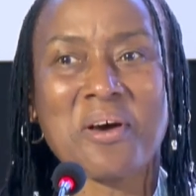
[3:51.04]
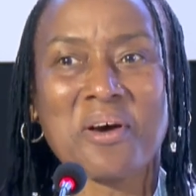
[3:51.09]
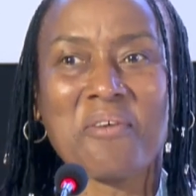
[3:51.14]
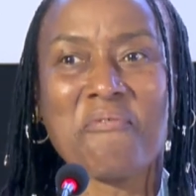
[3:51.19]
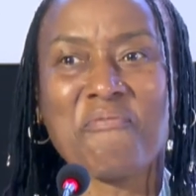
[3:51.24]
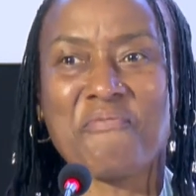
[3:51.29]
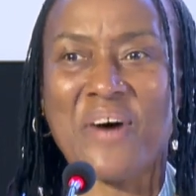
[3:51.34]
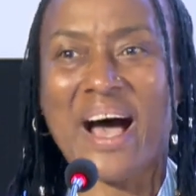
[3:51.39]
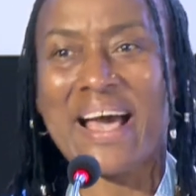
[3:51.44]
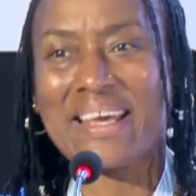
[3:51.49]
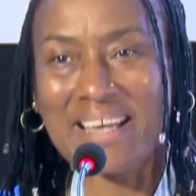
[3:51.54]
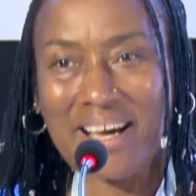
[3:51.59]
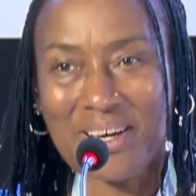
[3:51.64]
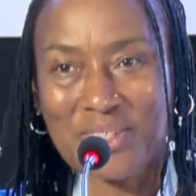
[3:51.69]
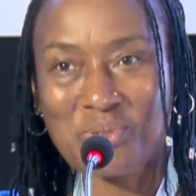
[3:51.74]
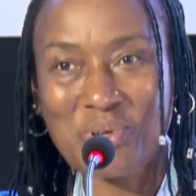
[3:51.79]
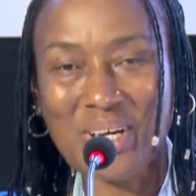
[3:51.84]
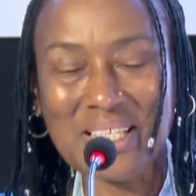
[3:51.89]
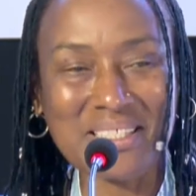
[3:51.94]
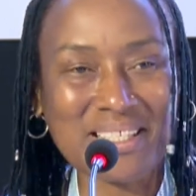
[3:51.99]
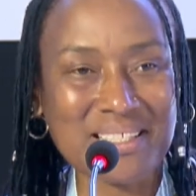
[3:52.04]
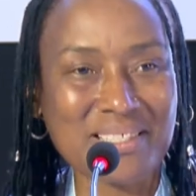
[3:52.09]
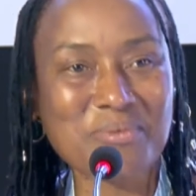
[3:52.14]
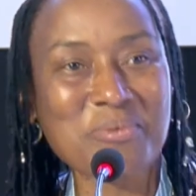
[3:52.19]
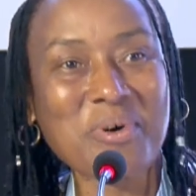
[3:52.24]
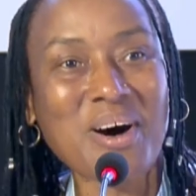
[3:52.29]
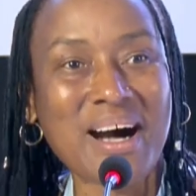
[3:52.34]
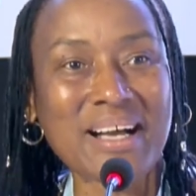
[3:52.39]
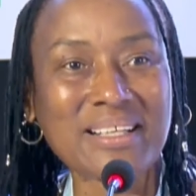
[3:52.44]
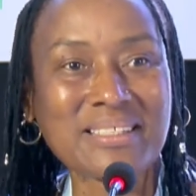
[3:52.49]
find out what has
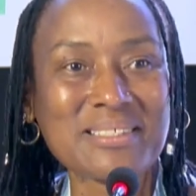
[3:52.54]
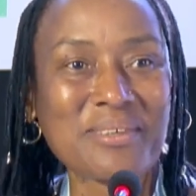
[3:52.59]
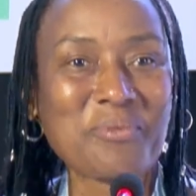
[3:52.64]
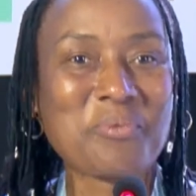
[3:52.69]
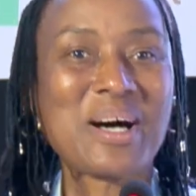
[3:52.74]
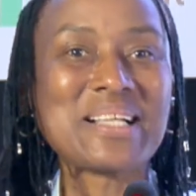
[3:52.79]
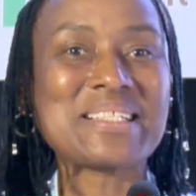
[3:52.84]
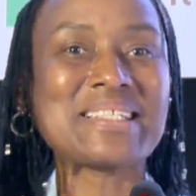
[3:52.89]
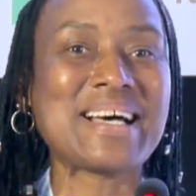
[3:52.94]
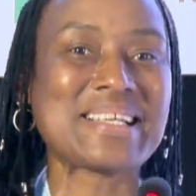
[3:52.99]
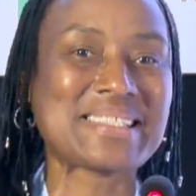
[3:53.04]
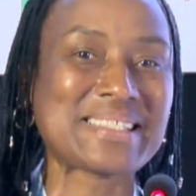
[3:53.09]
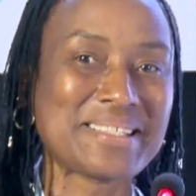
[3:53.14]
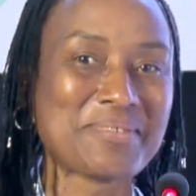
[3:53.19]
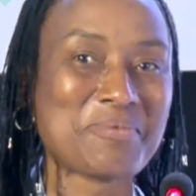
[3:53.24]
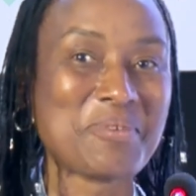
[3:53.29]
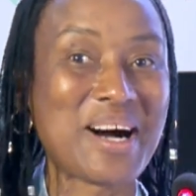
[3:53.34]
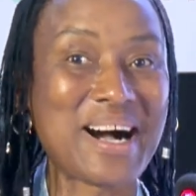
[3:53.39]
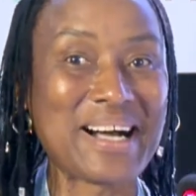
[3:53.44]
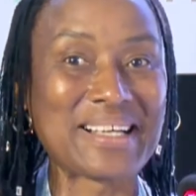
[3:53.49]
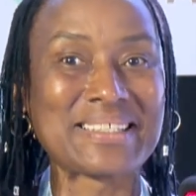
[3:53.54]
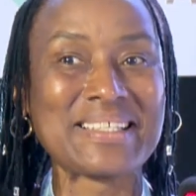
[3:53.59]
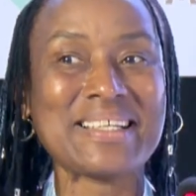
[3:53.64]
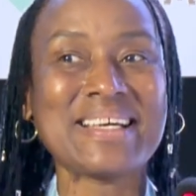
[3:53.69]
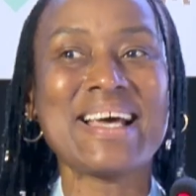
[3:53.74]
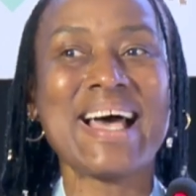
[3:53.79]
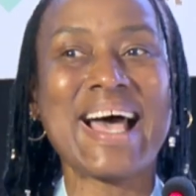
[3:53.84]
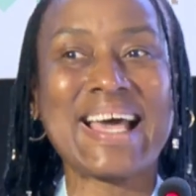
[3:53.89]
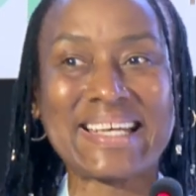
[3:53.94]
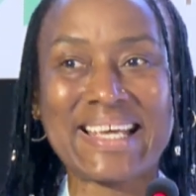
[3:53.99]
worked, what hasn't worked,
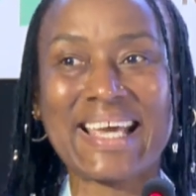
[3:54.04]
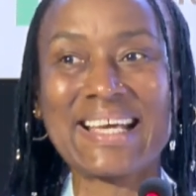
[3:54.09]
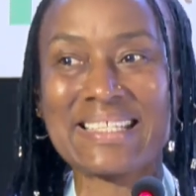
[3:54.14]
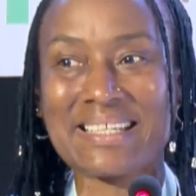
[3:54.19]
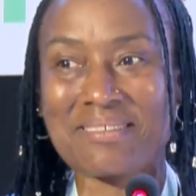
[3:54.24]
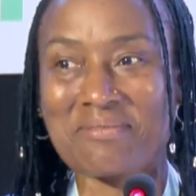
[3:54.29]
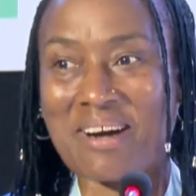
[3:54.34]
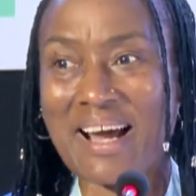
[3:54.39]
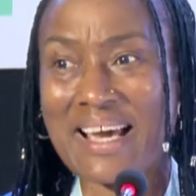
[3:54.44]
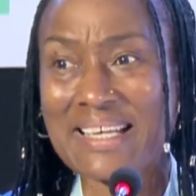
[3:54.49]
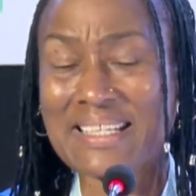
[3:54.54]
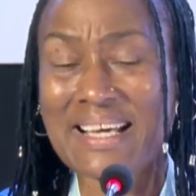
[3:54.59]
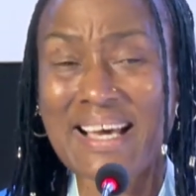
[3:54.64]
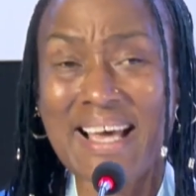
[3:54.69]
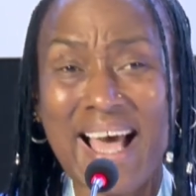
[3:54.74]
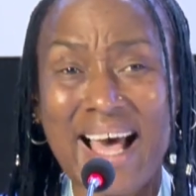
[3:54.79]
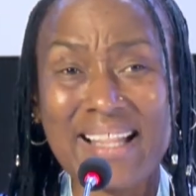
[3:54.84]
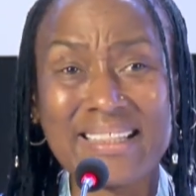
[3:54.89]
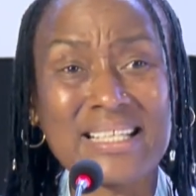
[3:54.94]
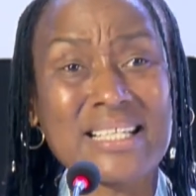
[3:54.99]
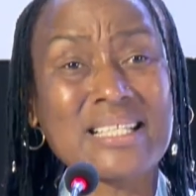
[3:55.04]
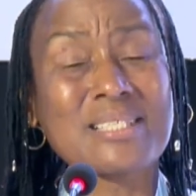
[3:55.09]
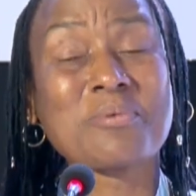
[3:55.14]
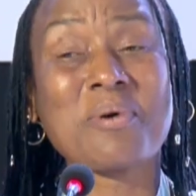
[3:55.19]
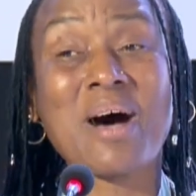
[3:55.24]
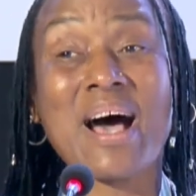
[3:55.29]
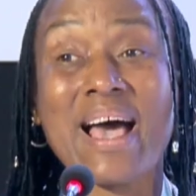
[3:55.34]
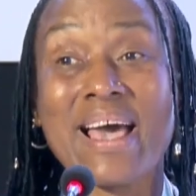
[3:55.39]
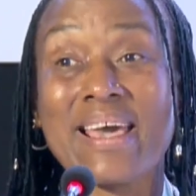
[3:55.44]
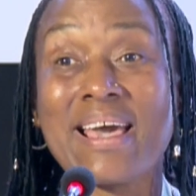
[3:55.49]
and get it right. And this is
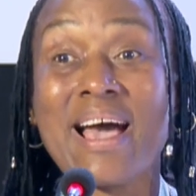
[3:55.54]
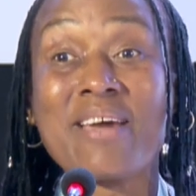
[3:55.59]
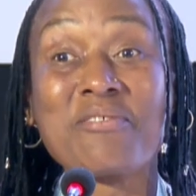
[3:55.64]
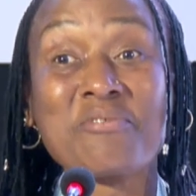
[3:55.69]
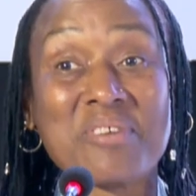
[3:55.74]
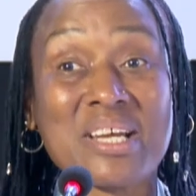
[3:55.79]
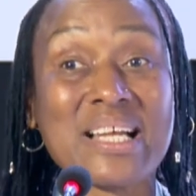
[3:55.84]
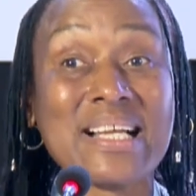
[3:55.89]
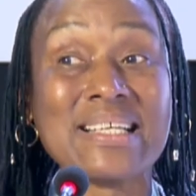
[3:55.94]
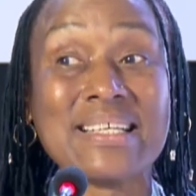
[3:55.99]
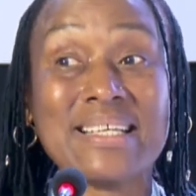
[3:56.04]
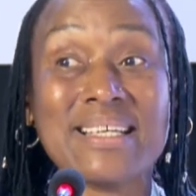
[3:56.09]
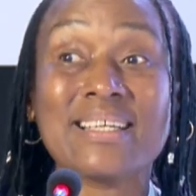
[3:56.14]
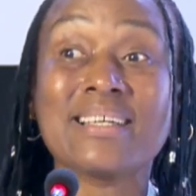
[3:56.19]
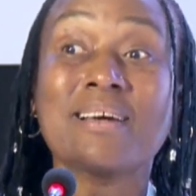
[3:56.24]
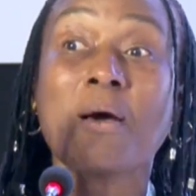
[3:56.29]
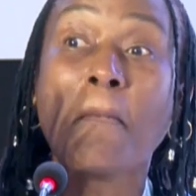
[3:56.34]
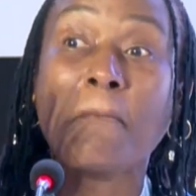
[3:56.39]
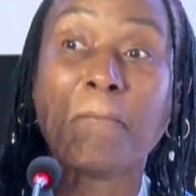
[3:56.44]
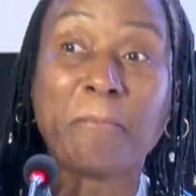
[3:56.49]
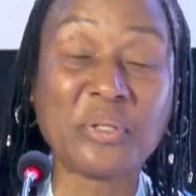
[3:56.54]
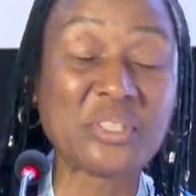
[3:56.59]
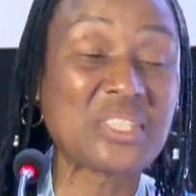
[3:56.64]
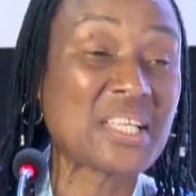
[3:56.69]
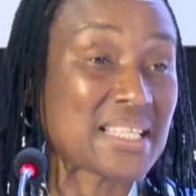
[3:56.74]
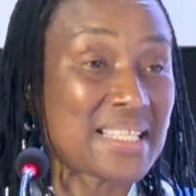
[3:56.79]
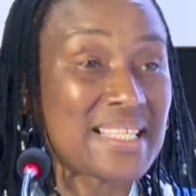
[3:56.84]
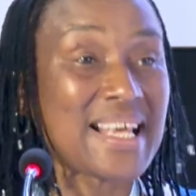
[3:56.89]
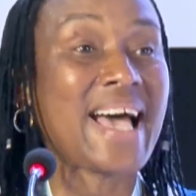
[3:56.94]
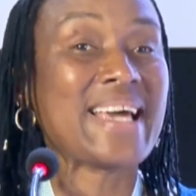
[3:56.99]
why I really put
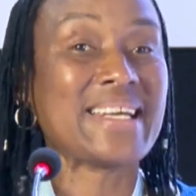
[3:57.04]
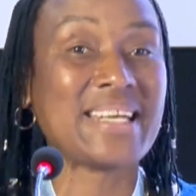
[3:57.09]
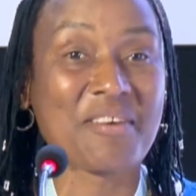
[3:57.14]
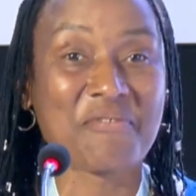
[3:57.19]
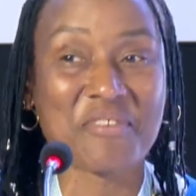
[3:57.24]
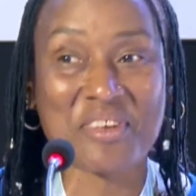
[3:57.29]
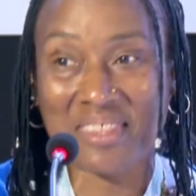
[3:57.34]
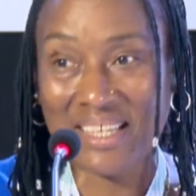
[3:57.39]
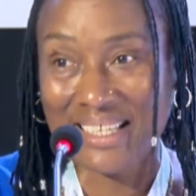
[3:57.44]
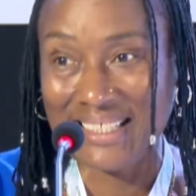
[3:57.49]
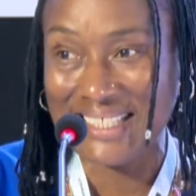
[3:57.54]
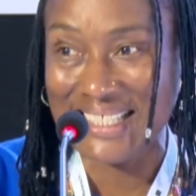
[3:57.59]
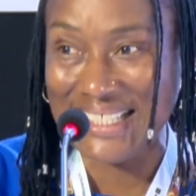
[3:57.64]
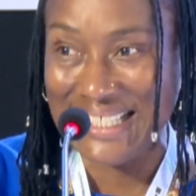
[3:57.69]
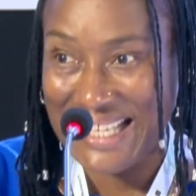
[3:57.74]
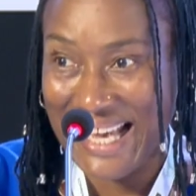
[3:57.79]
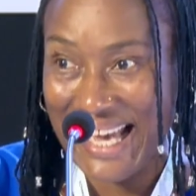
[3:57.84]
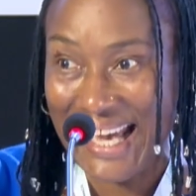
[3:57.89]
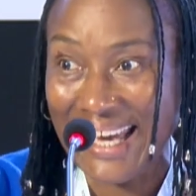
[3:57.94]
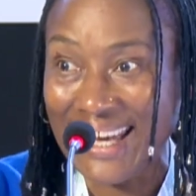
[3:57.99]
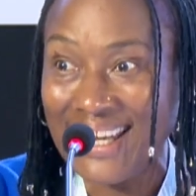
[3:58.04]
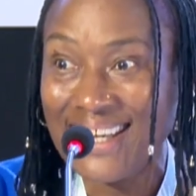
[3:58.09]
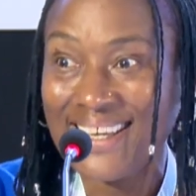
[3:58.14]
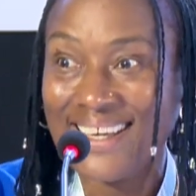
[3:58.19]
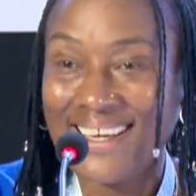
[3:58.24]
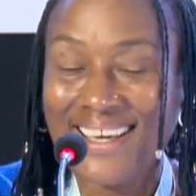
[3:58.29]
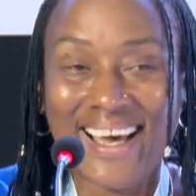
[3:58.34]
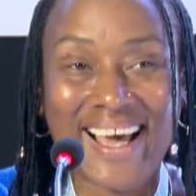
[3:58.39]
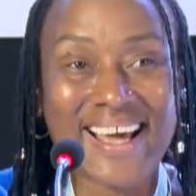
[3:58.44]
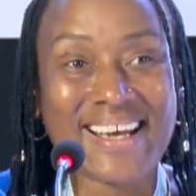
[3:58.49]
aside everything today
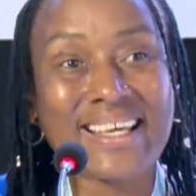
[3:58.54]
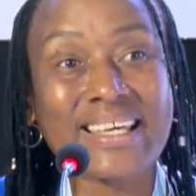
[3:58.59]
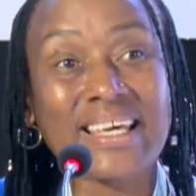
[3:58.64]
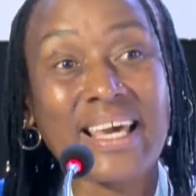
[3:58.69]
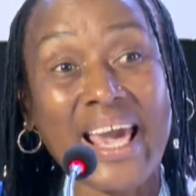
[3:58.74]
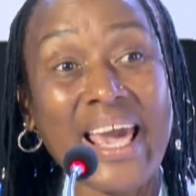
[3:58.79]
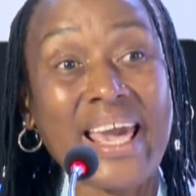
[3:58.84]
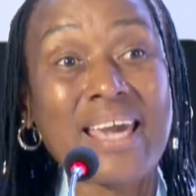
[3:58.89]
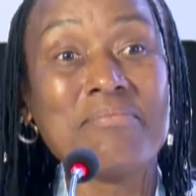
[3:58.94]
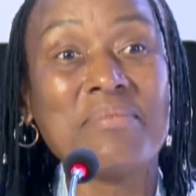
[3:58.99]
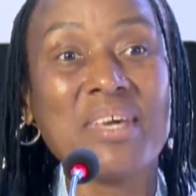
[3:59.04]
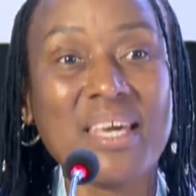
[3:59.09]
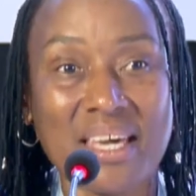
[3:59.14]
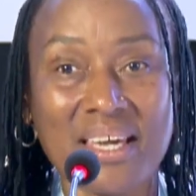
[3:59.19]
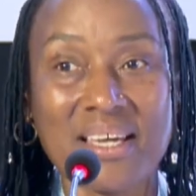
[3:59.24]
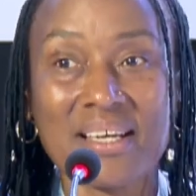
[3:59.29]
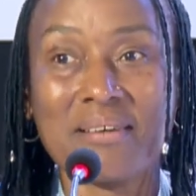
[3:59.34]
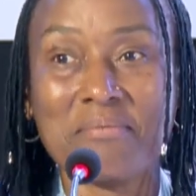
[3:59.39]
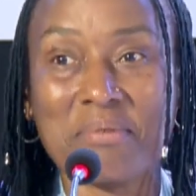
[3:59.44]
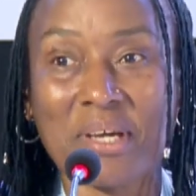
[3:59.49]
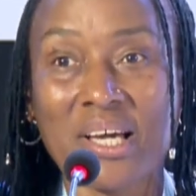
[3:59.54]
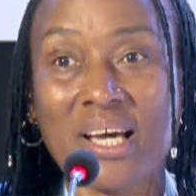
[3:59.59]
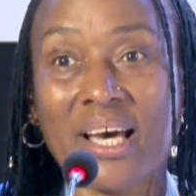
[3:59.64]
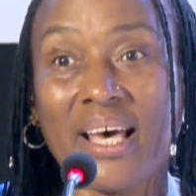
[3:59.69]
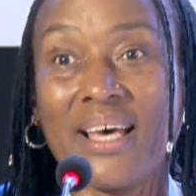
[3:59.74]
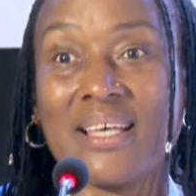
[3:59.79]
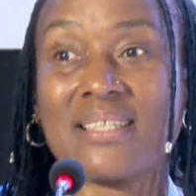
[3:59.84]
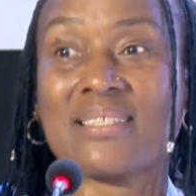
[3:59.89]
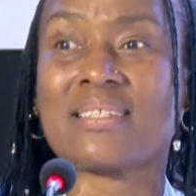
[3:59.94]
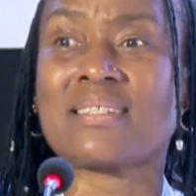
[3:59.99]
and came here,
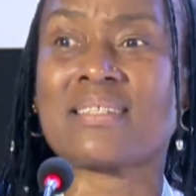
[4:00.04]
because